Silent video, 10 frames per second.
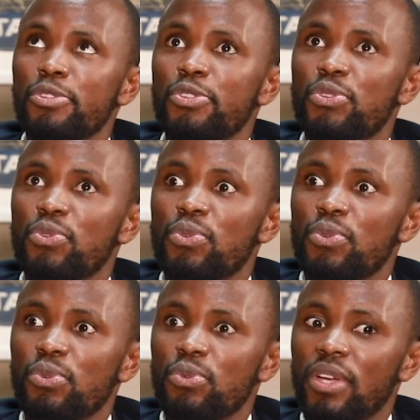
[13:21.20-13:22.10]

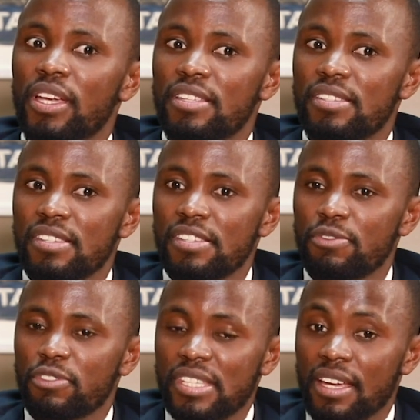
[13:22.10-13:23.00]
do
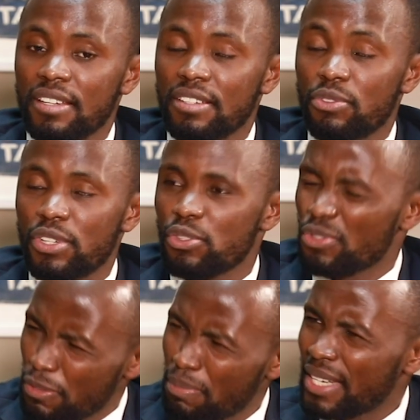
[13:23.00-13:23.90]
exist for certain
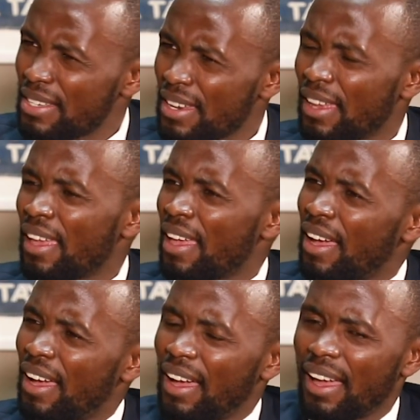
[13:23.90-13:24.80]
reasons, but
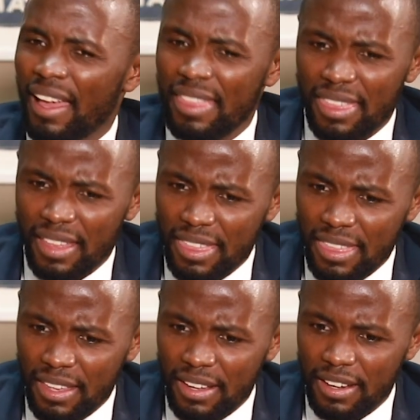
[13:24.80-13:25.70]
I
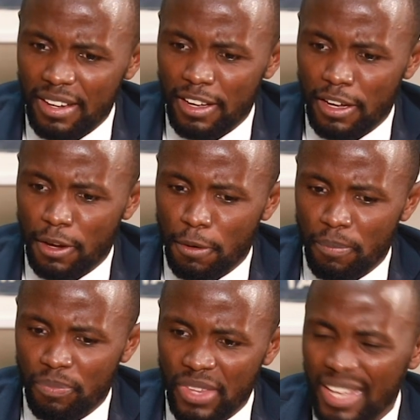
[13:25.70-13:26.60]
think
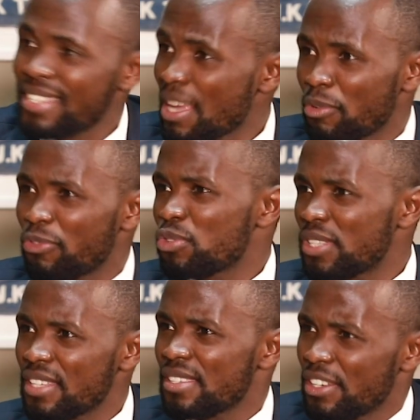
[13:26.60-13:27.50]
some of those
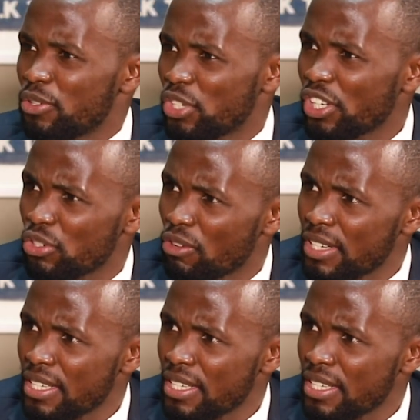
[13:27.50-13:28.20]
things need to change over